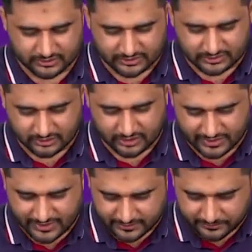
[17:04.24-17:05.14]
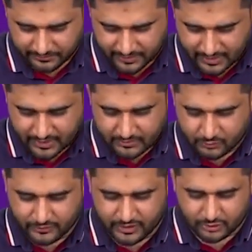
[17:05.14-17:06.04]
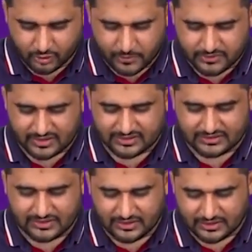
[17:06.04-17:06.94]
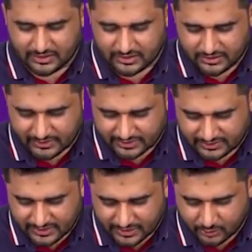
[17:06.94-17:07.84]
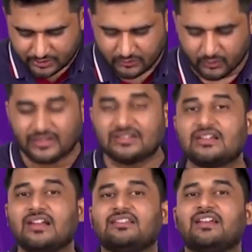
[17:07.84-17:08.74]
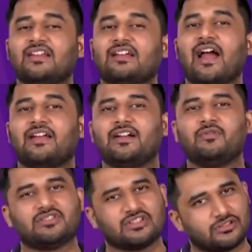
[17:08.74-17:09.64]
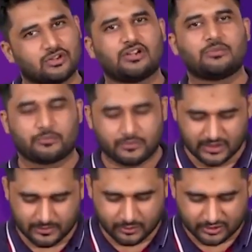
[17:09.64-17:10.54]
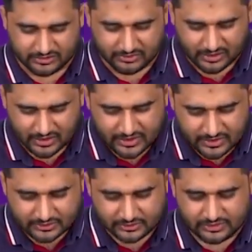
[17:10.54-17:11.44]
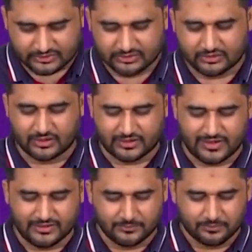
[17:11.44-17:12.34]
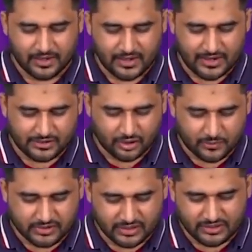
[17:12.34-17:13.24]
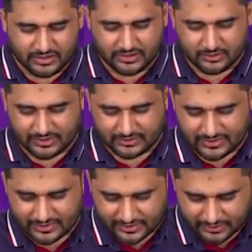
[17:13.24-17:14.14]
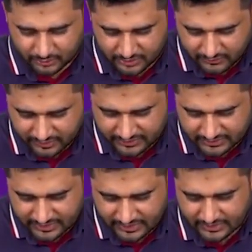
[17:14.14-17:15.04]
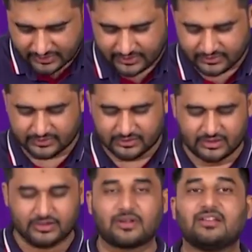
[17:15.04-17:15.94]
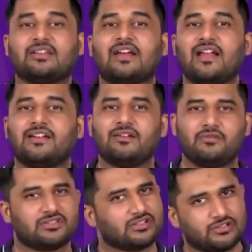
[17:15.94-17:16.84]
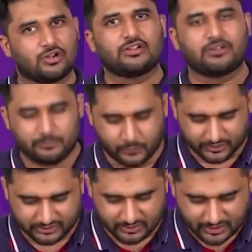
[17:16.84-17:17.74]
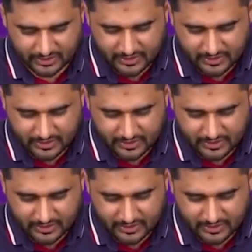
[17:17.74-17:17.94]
So this is not right. Moving to option C, you can see here only one Cl is getting added, which is not possible. So this is not right. And in option D, you can see again only one Cl is, you can say, added, which is not possible.